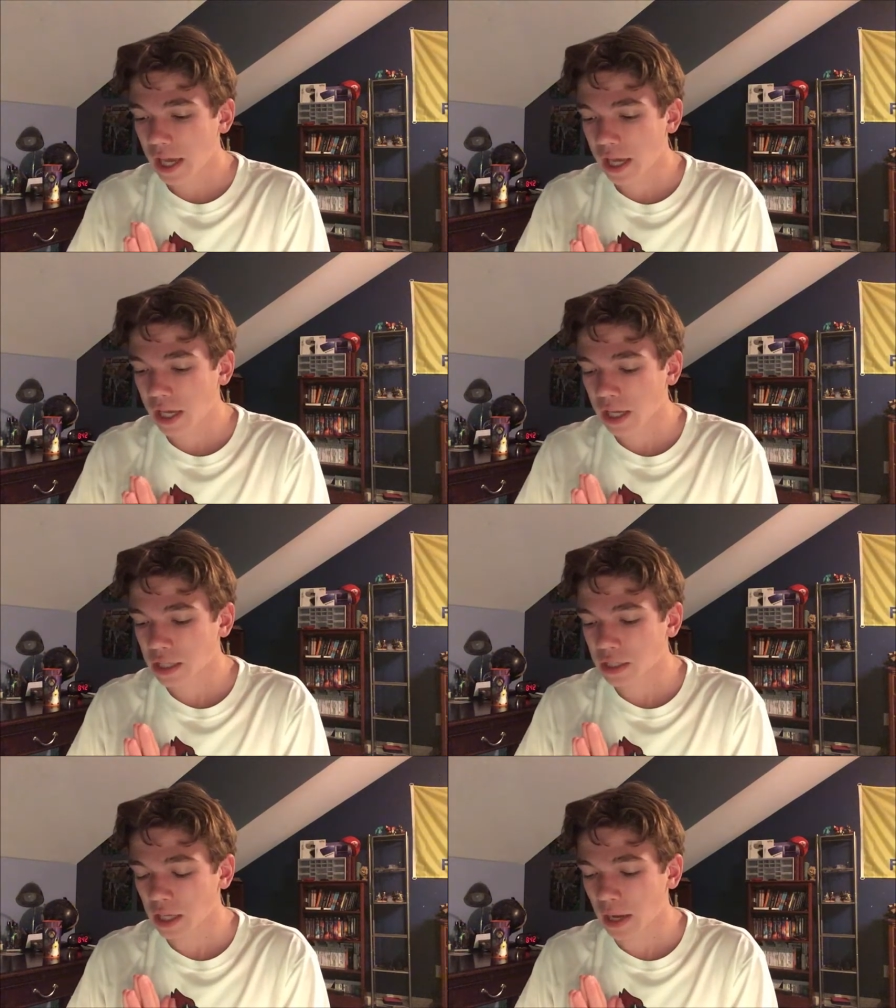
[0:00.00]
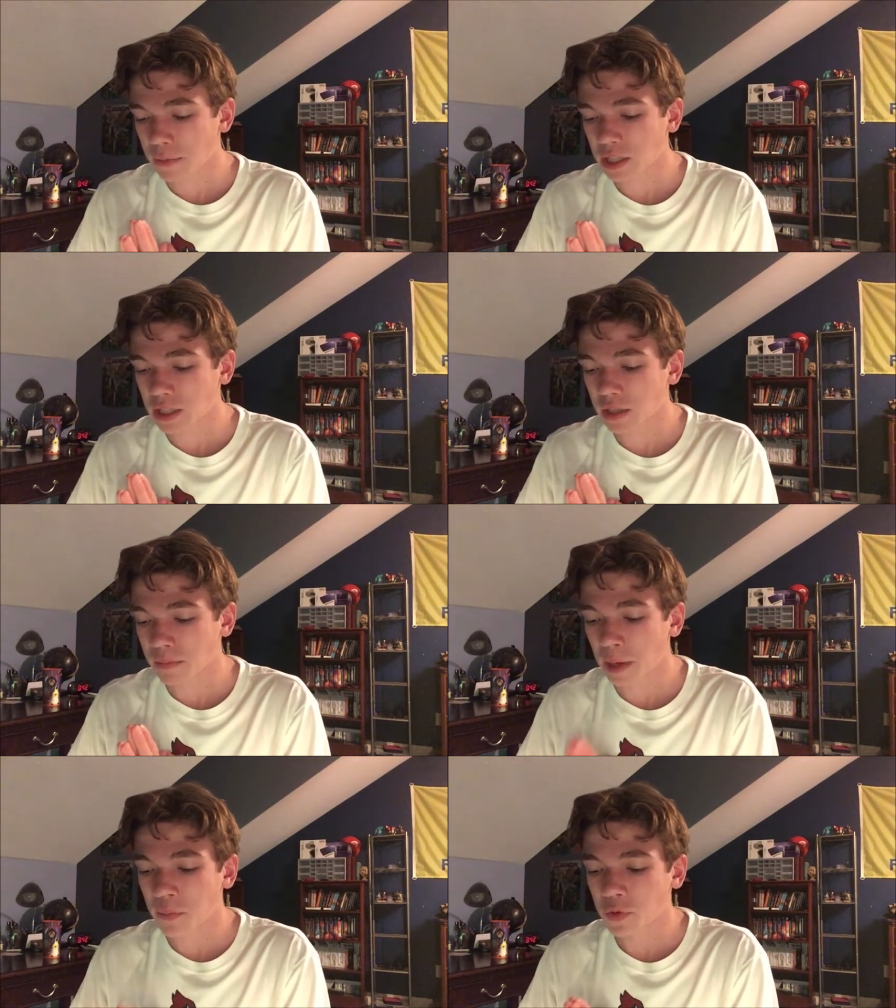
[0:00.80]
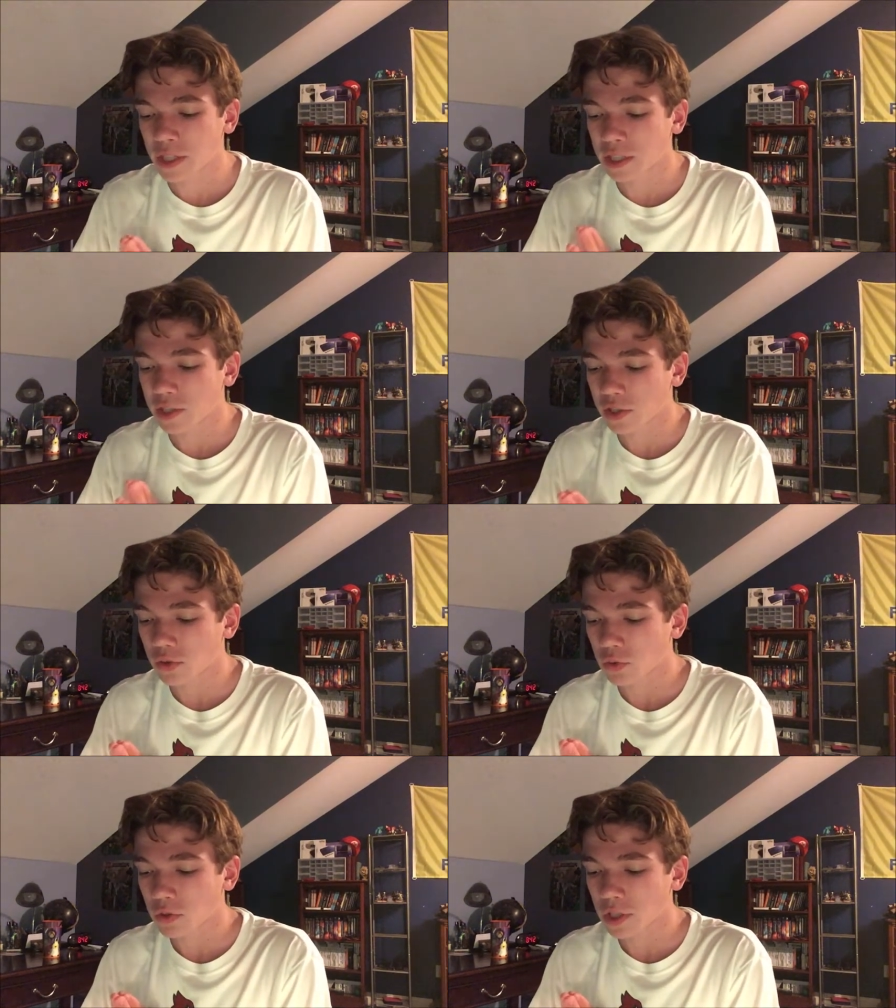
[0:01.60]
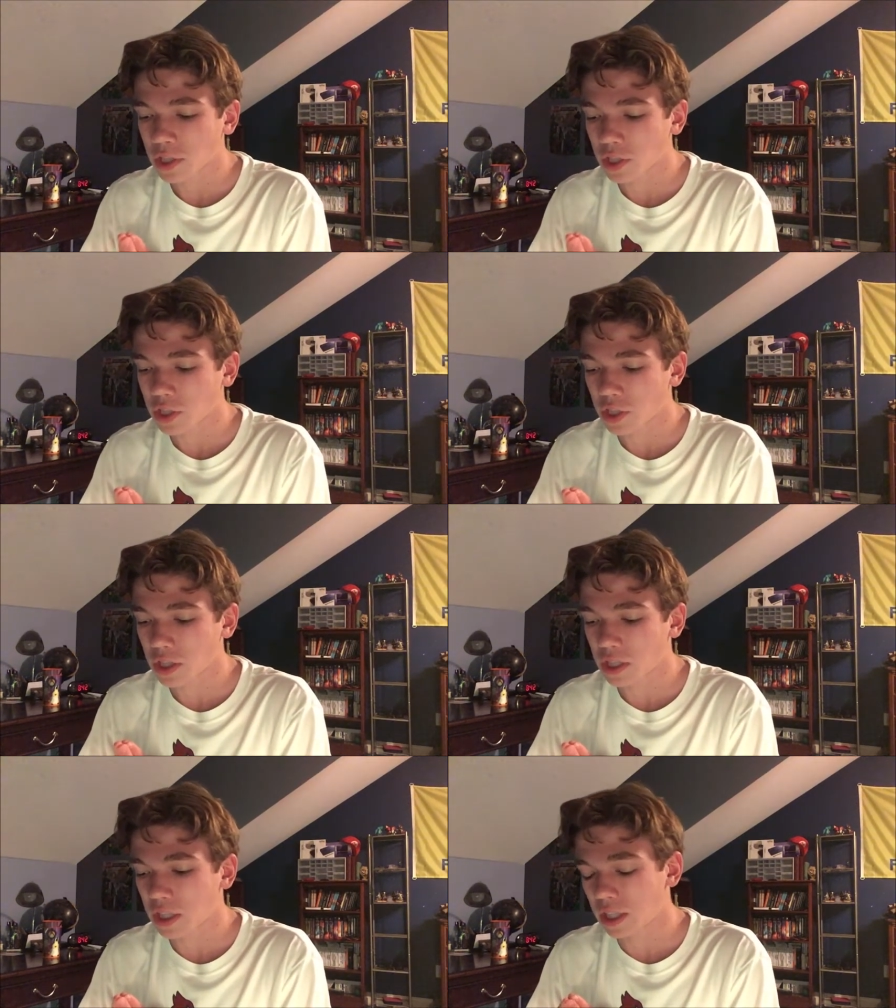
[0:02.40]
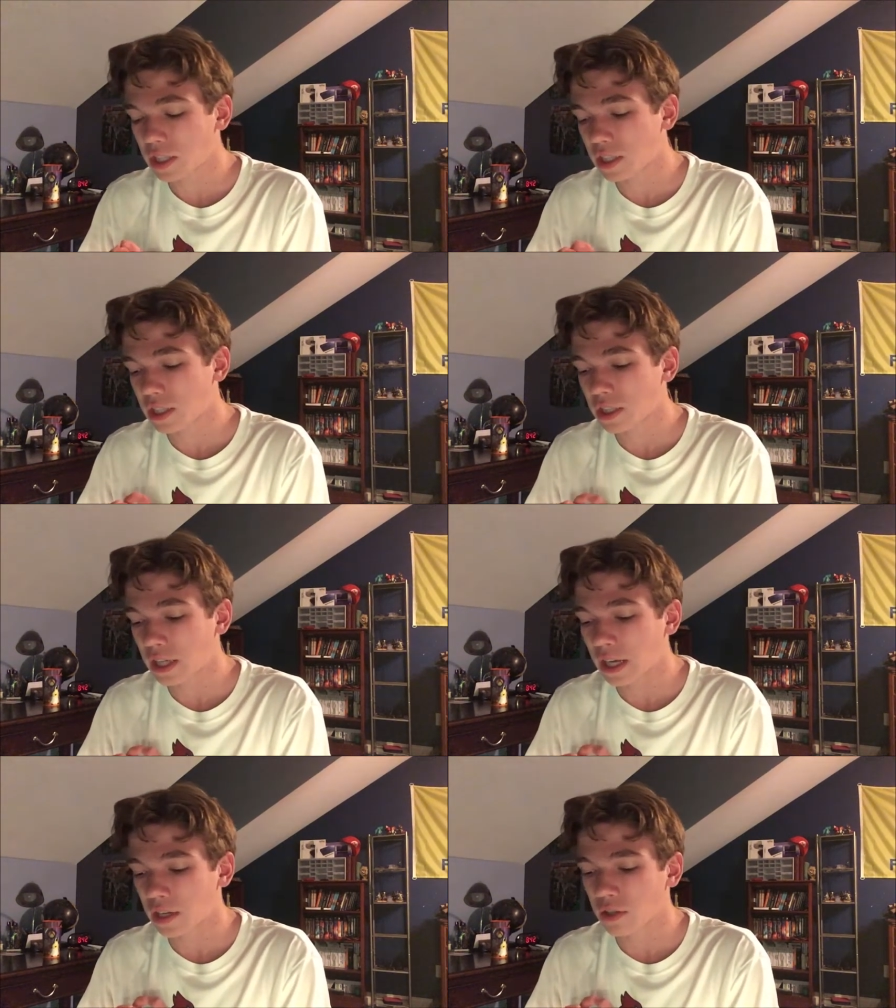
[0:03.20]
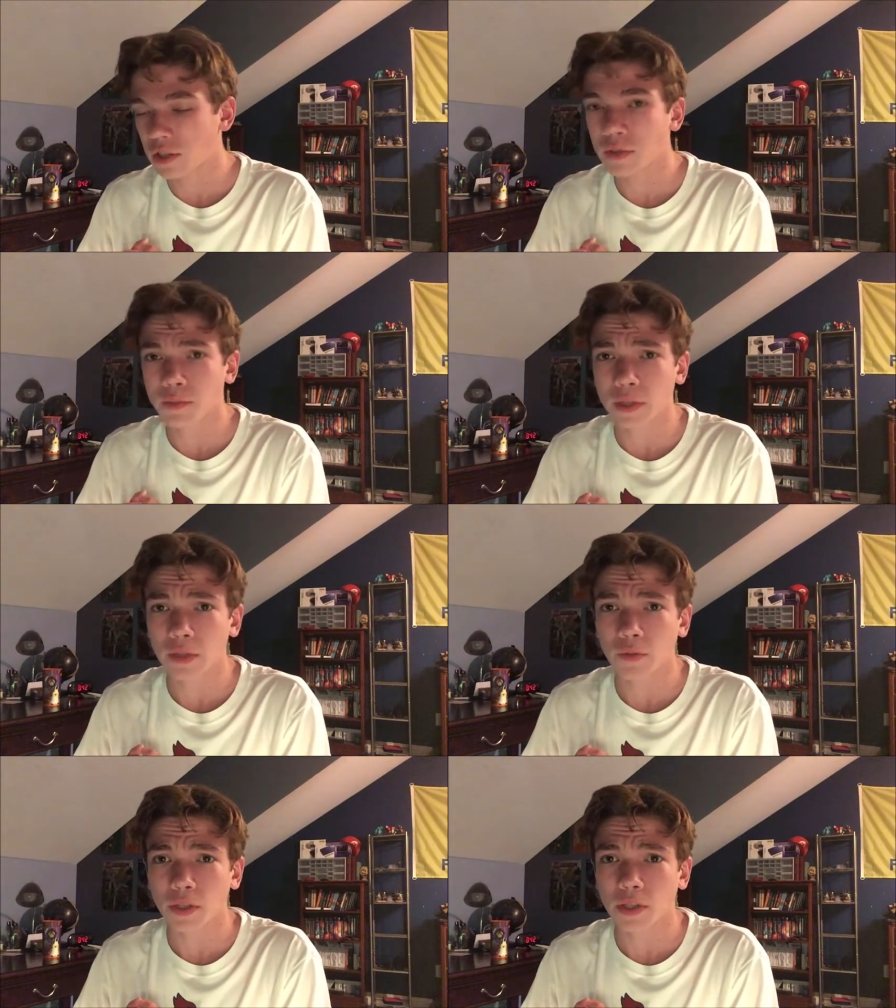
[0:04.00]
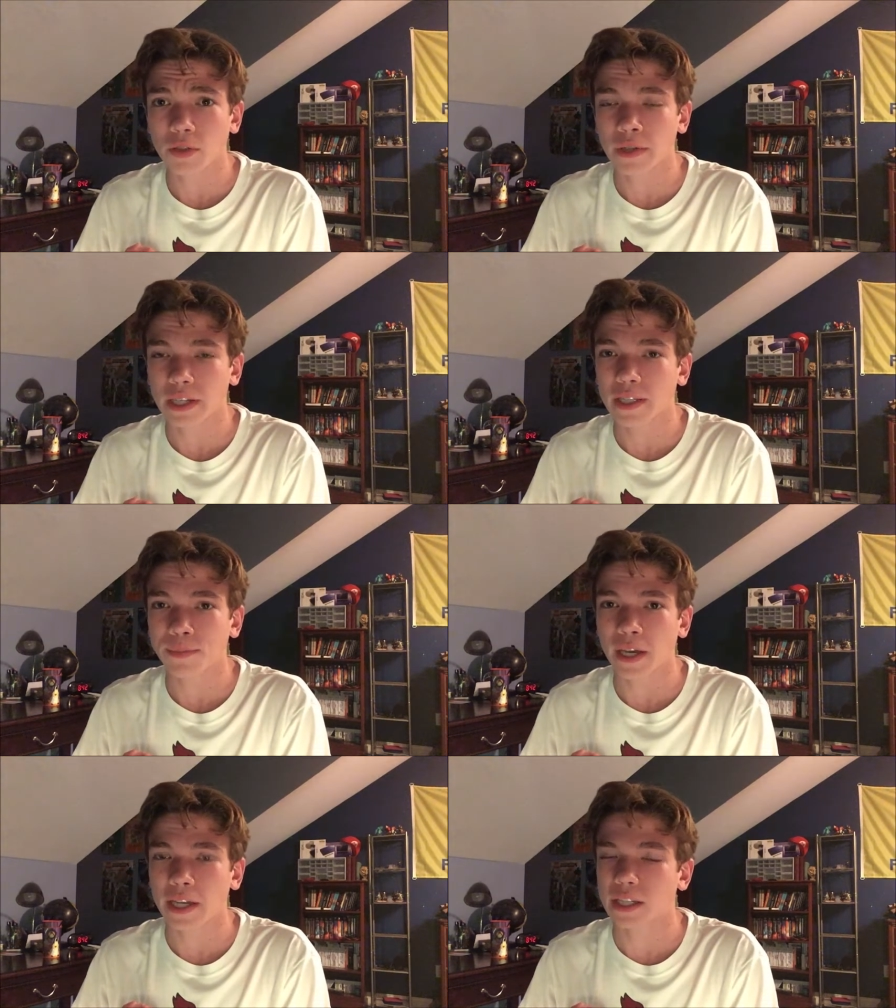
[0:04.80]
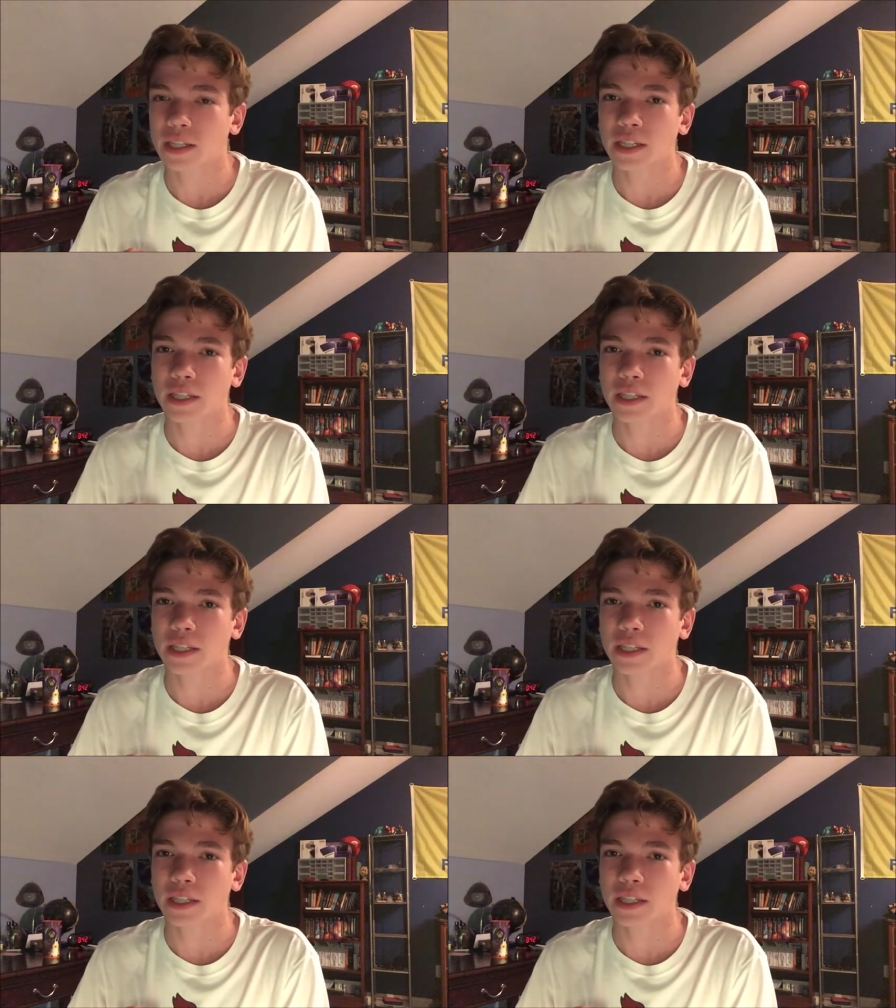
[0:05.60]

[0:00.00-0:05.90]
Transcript: And I mean, the memory and storage isn't that good, but what do you expect?